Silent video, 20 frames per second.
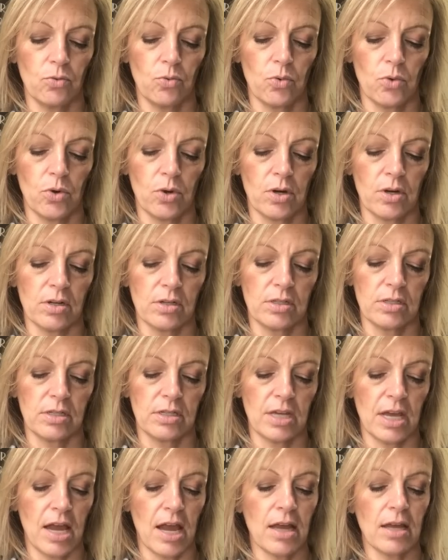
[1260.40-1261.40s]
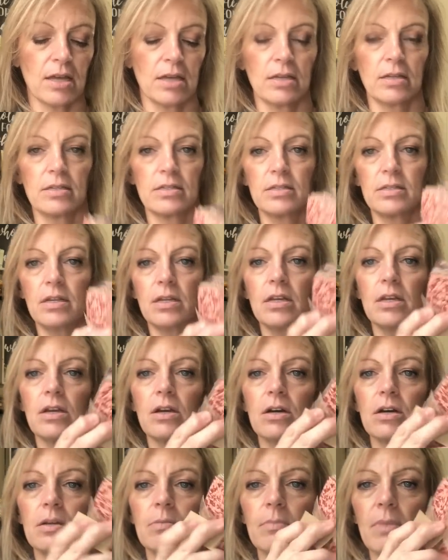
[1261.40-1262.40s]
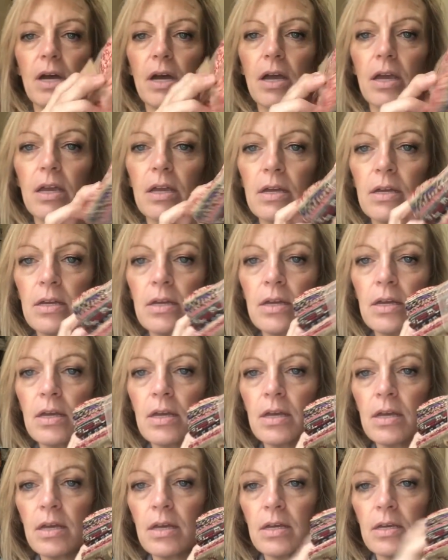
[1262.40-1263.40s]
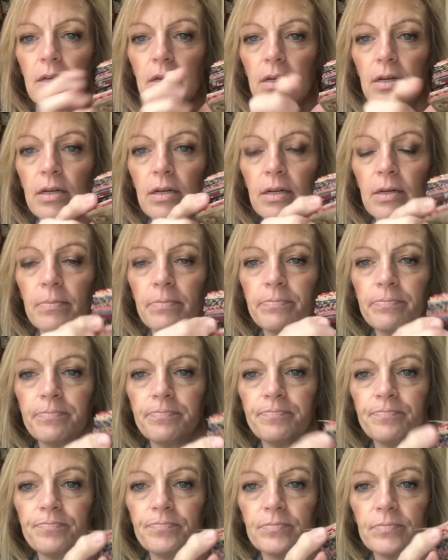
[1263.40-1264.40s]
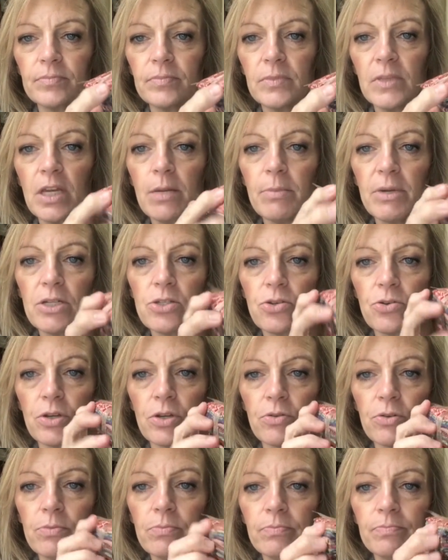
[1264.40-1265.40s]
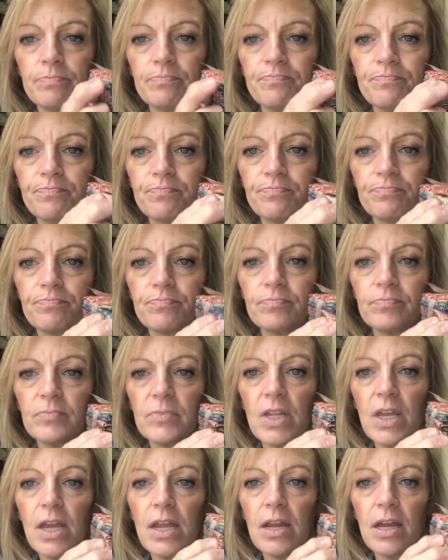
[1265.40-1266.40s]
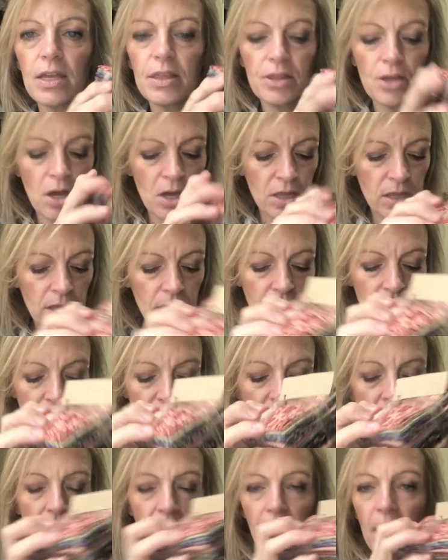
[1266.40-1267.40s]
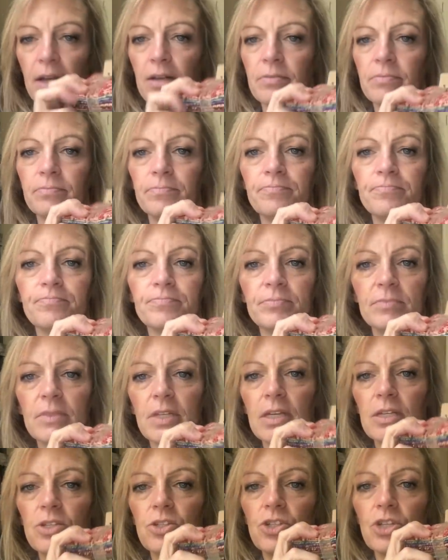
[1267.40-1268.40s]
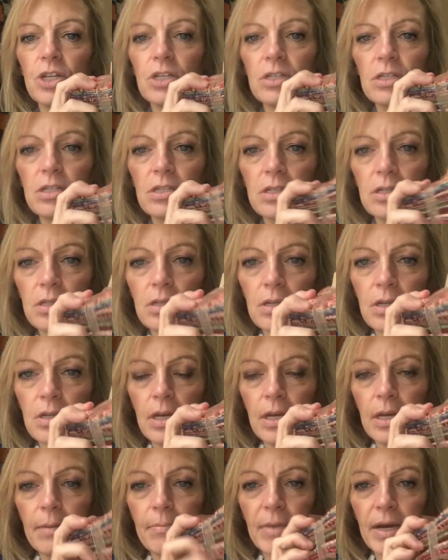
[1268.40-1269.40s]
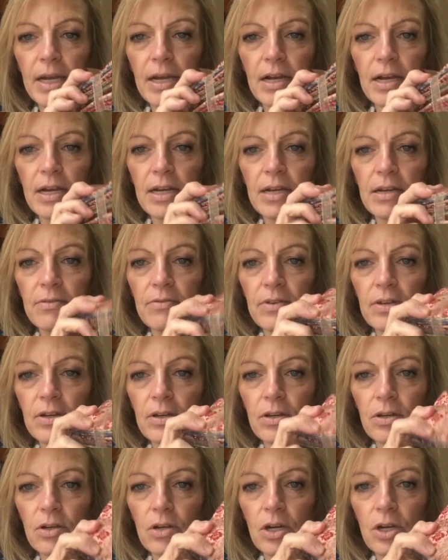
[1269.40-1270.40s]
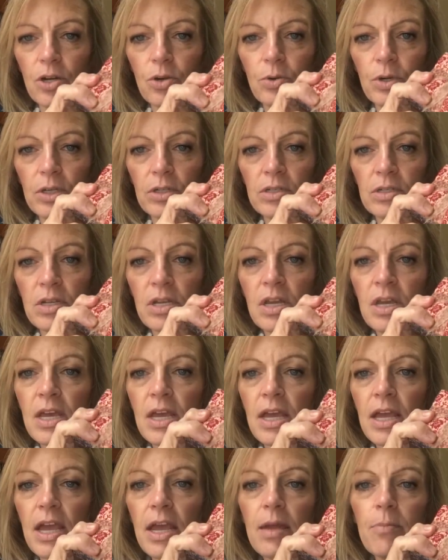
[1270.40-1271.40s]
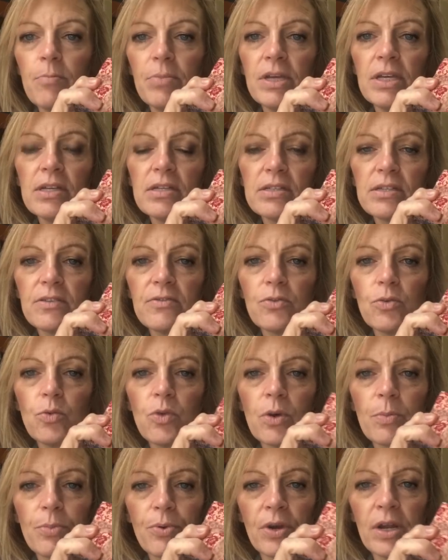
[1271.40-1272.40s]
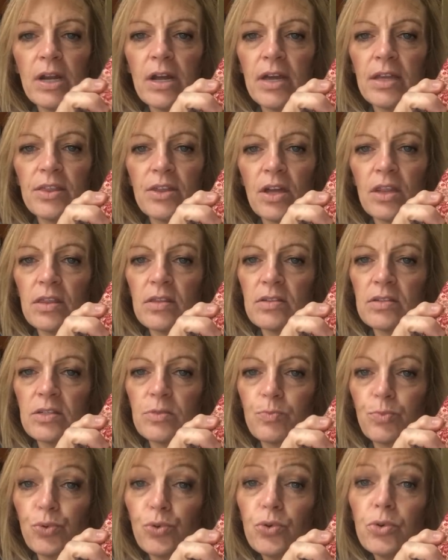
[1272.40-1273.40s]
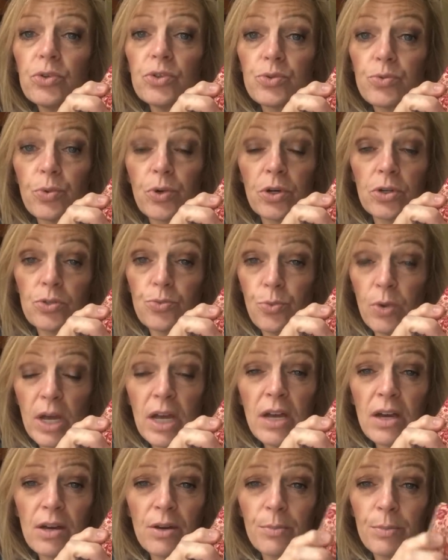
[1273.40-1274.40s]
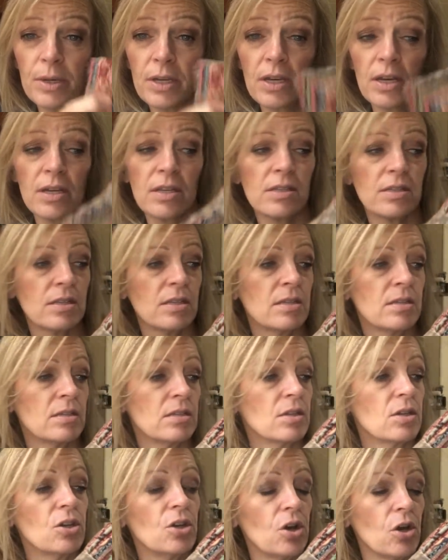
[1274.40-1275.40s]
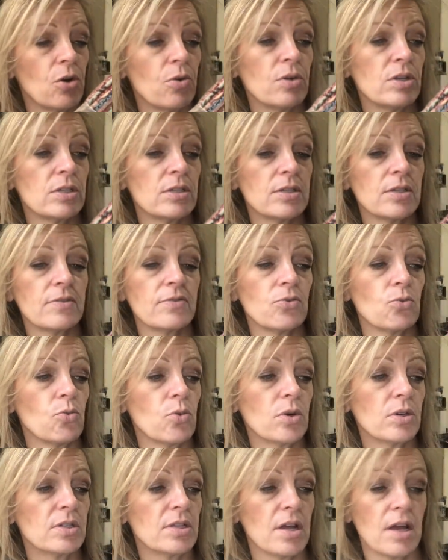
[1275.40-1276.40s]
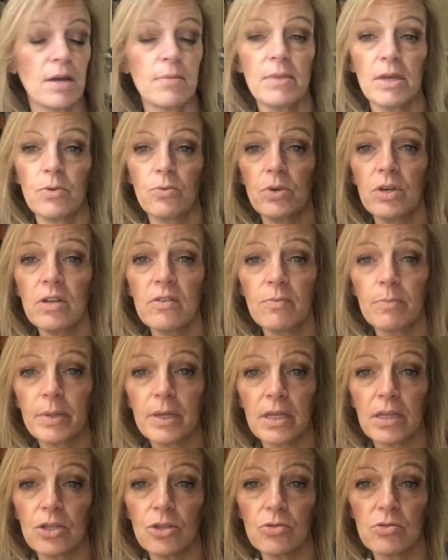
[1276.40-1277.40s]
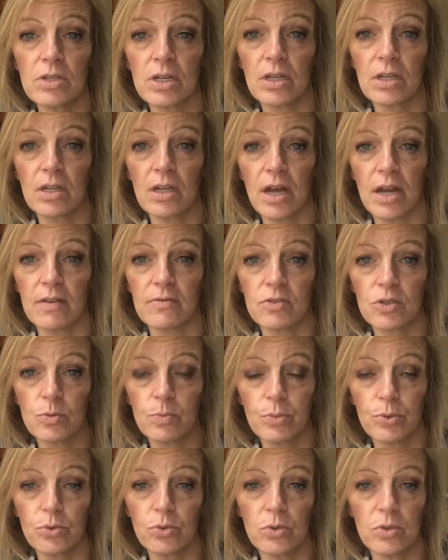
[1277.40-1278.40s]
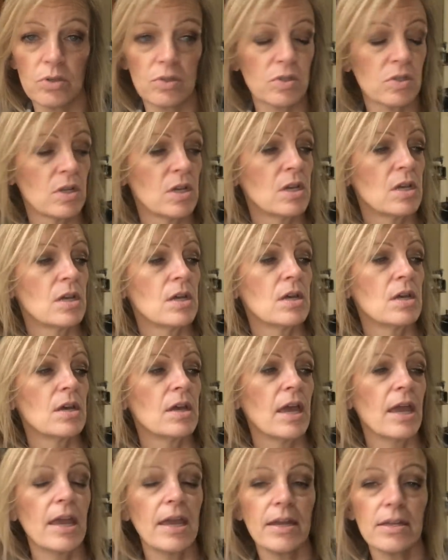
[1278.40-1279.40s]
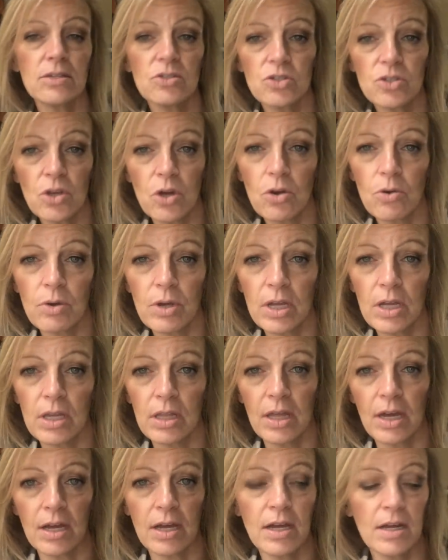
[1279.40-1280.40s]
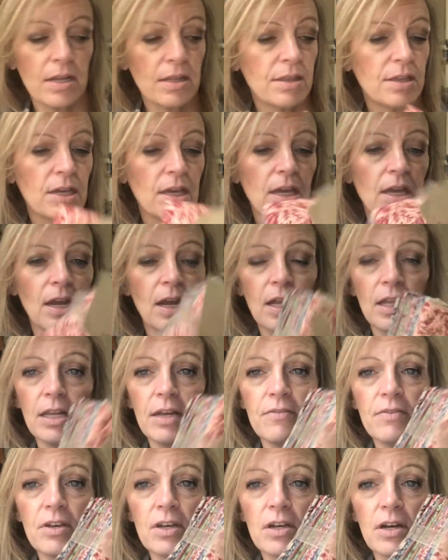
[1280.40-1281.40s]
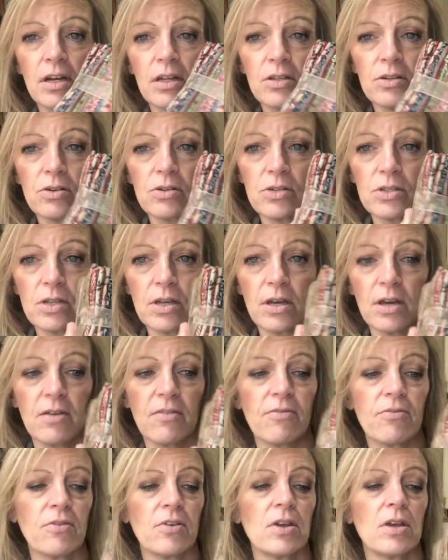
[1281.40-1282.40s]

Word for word: War stack sitting on my, um, in my sewing room and I thought that is just my kind of a, a quilt. And being Civil War print, I thought the spools worked well because in, you know, in Civil War time, they would have been using a lot of spools, hand sewing, that kind of thing. And I love the colors of,